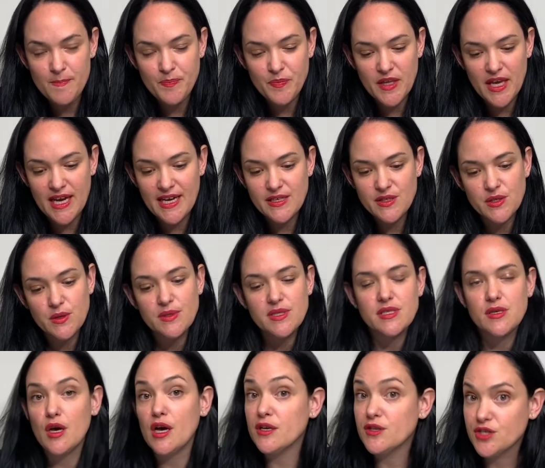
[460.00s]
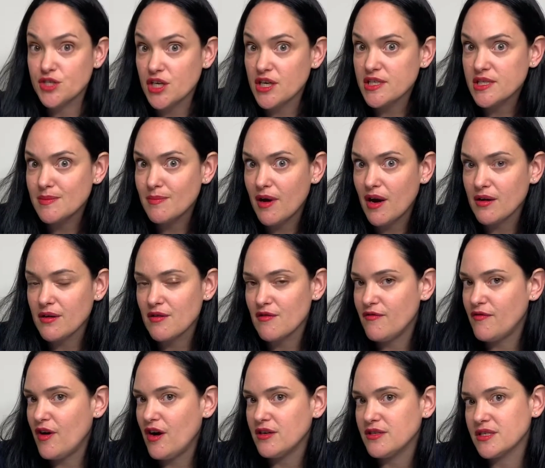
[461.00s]
Okay, so it's not just
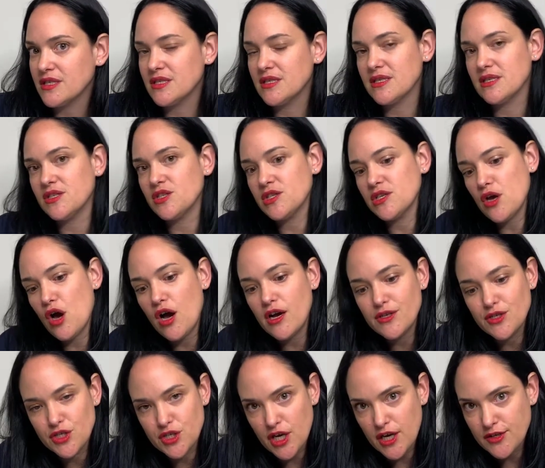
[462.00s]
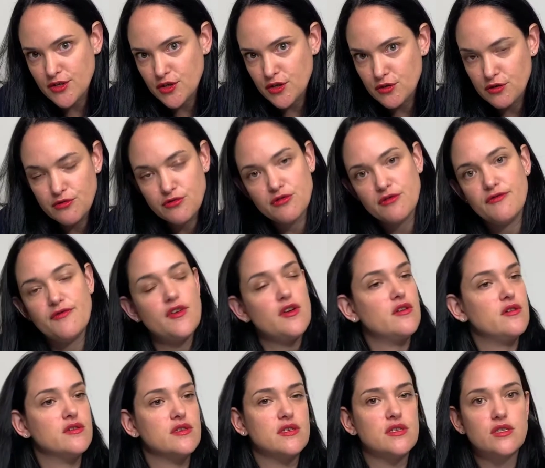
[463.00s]
macrophages, it's not just
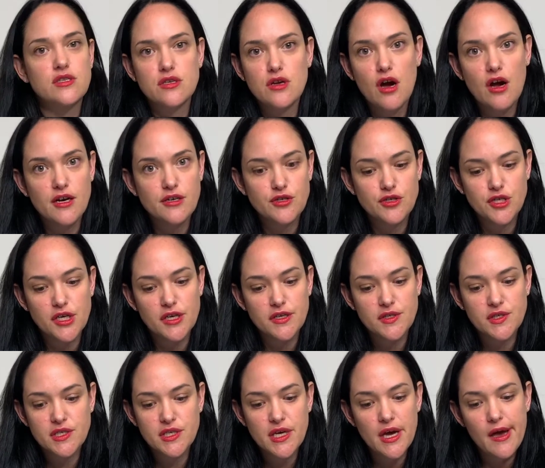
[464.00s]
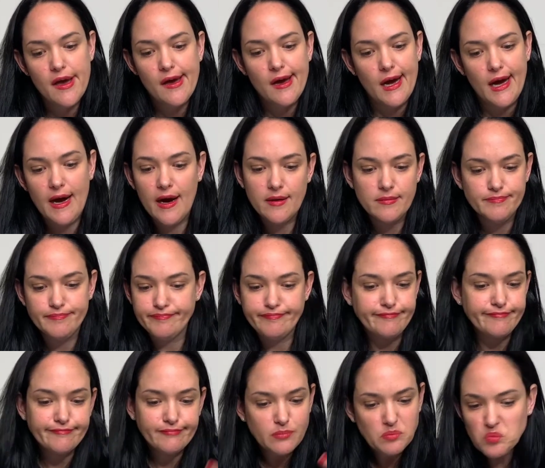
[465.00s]
neutrophils, it's not just
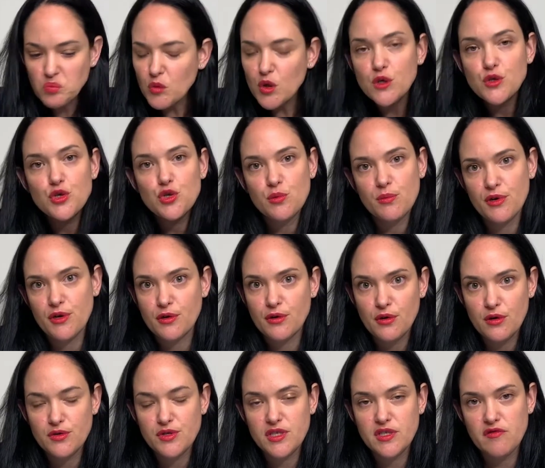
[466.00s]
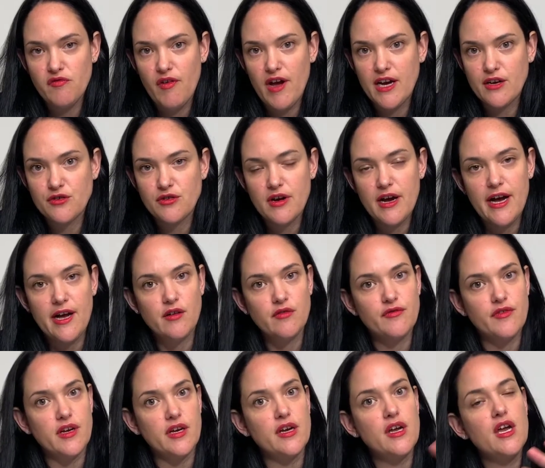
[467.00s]
tumor necrosis factor
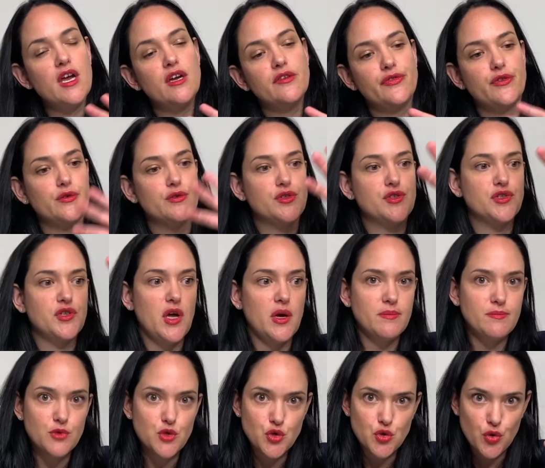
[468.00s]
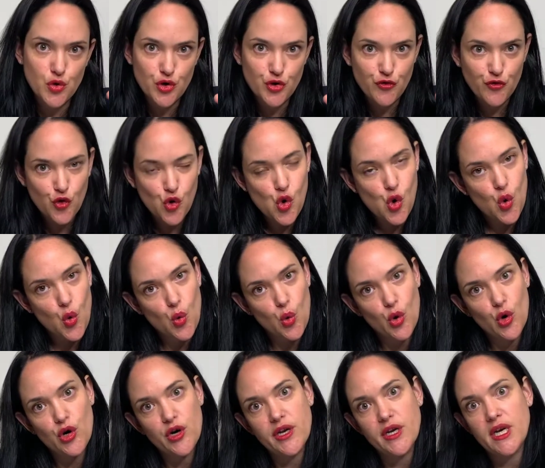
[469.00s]
alpha. There's some sort of
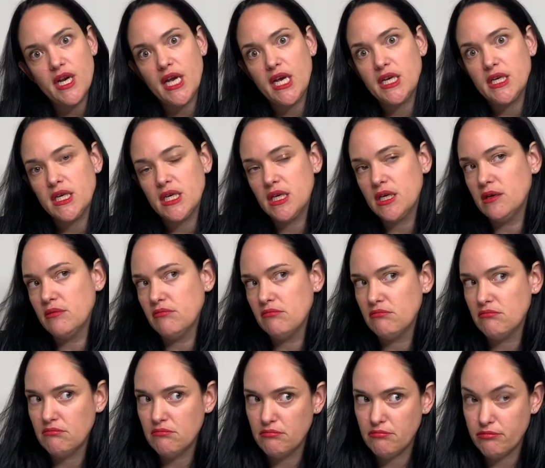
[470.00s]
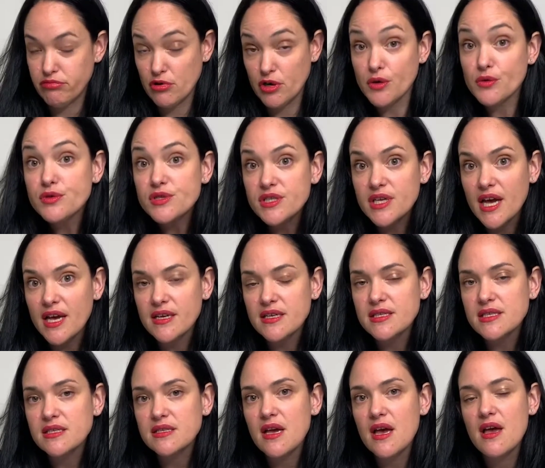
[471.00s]
coordinated
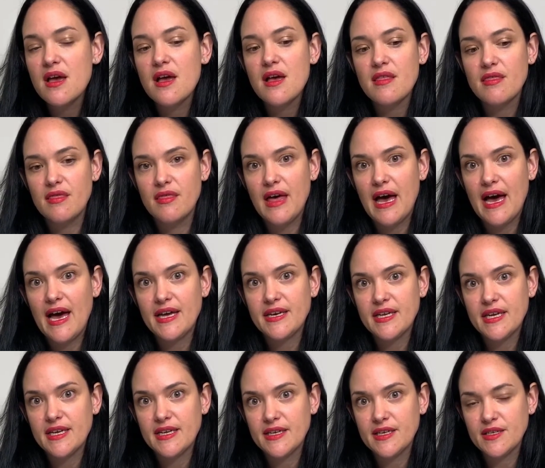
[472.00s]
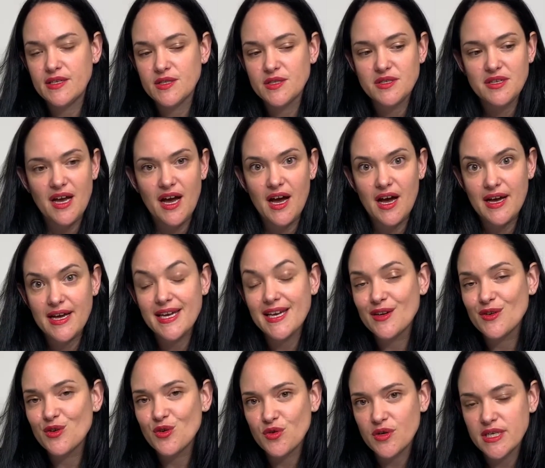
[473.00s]
process that is
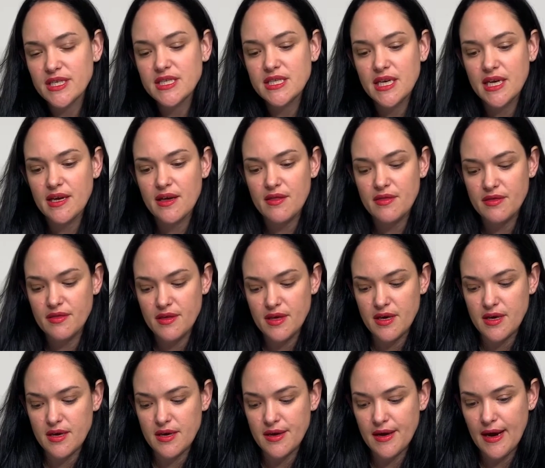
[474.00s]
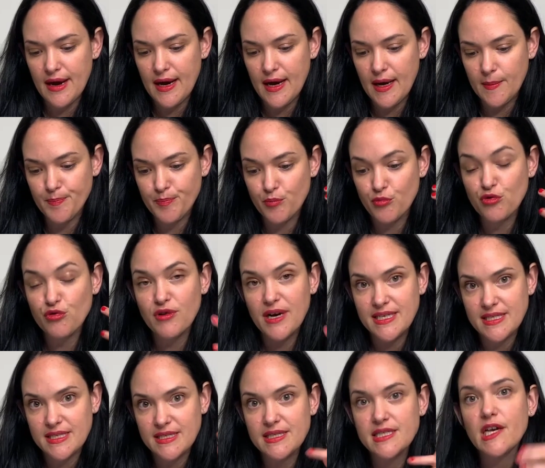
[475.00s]
increasing the
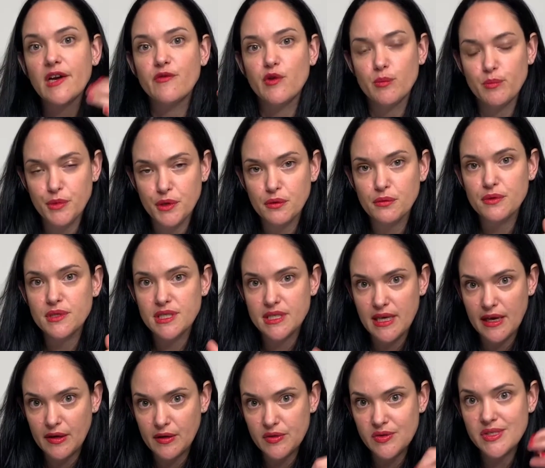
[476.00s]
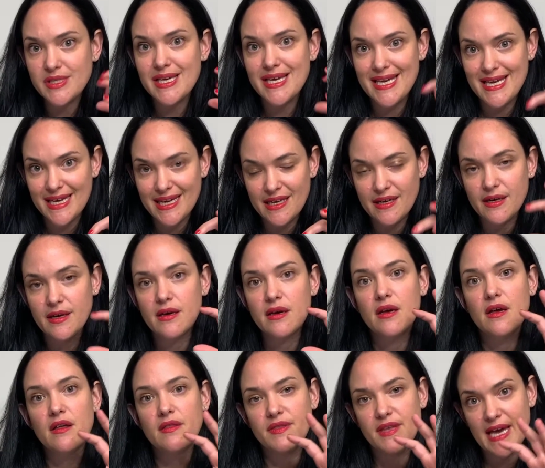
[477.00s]
presence of immune cells in
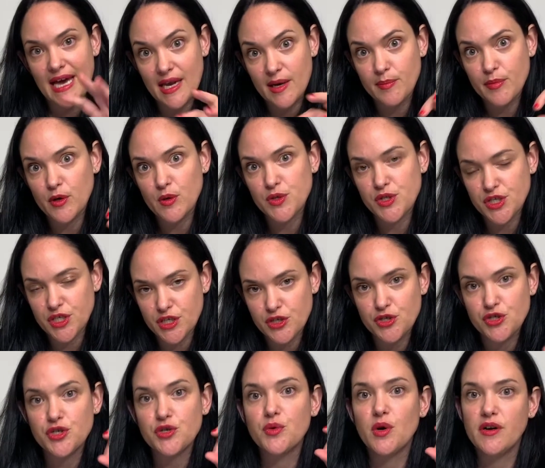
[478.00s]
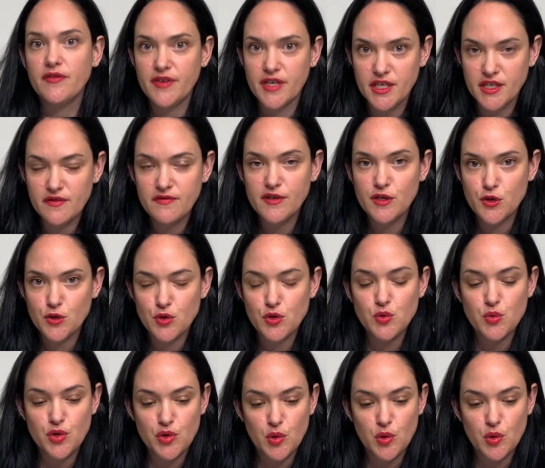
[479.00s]
the adipose tissue of individuals with